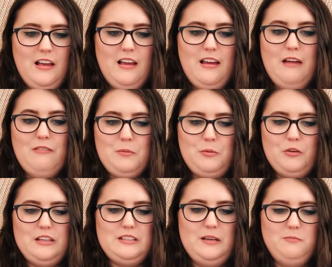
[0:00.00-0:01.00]

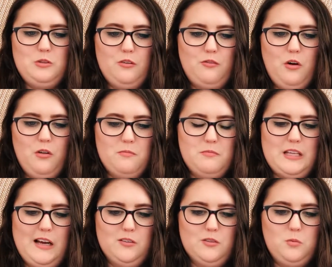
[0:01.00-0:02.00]
Everybody seemed to have got
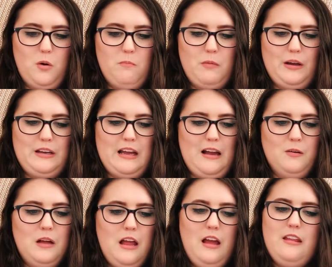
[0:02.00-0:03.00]
themselves one by
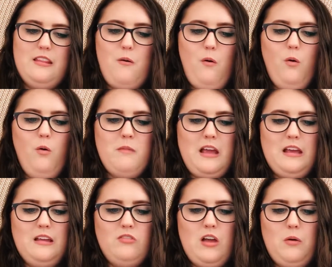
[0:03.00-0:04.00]
now, and they were all
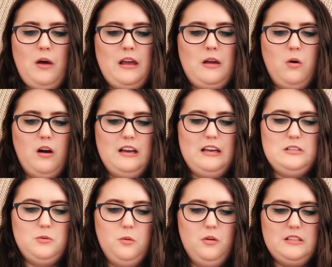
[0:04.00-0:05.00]
making their way quietly
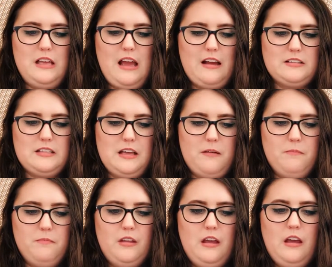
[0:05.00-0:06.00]
towards the exit.
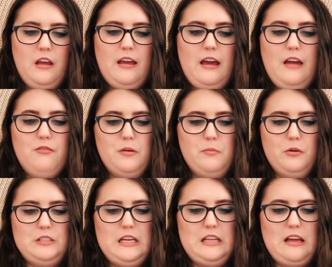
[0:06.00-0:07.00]

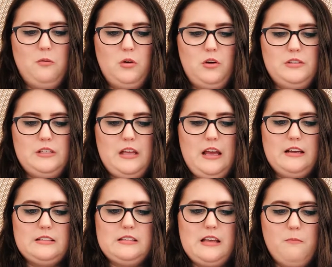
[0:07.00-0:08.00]
Everybody, that was,
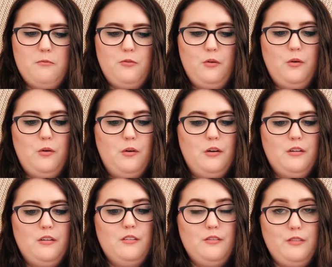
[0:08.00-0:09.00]
except for
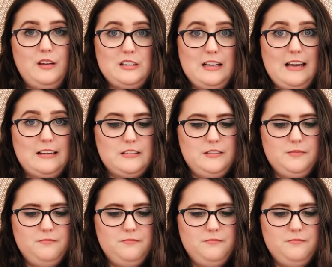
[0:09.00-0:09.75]
Fishlegs,